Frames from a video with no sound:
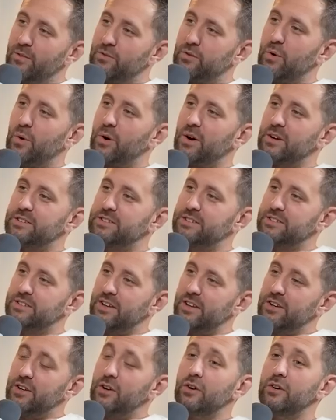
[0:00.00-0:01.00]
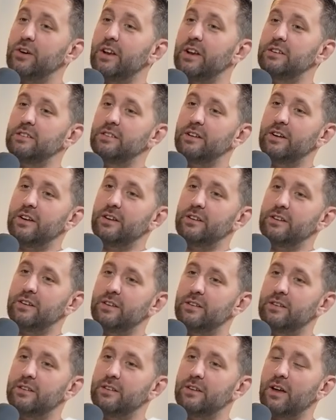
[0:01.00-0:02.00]
of course, you know,
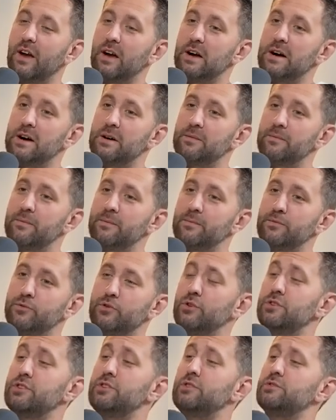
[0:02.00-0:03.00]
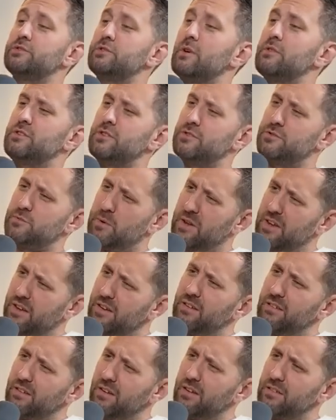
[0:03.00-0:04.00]
and so do you
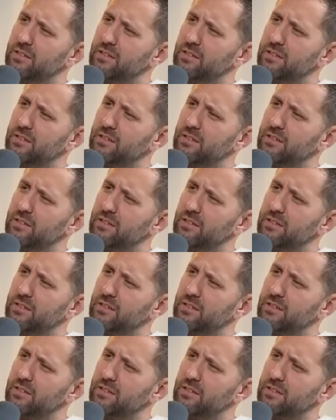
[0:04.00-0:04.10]
speak?